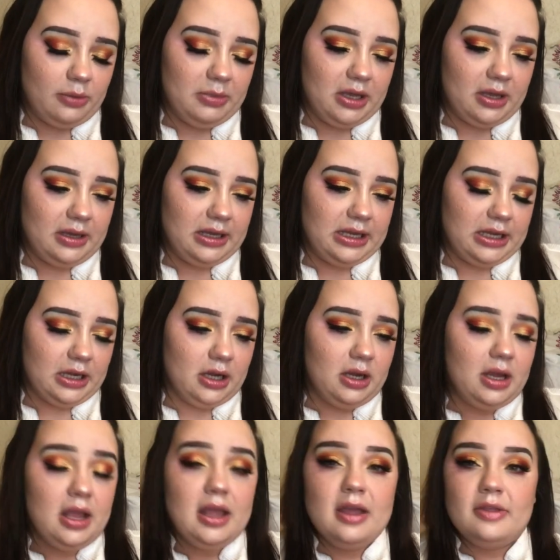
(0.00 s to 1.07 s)
me on here.
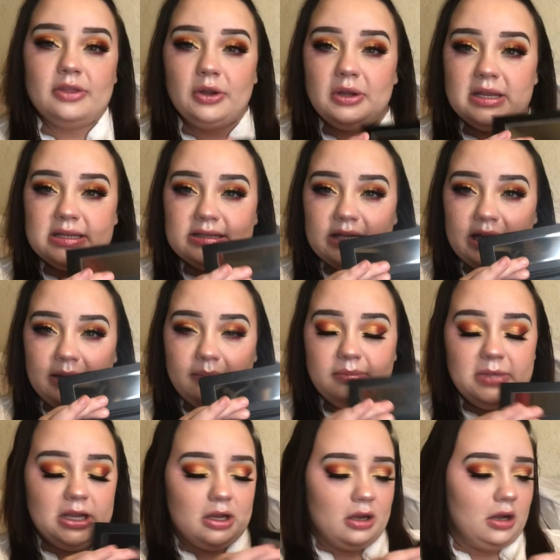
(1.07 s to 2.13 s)
There is a
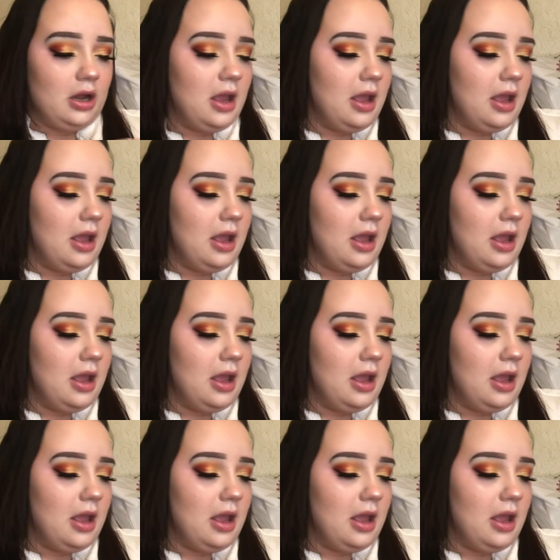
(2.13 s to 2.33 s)
mirror.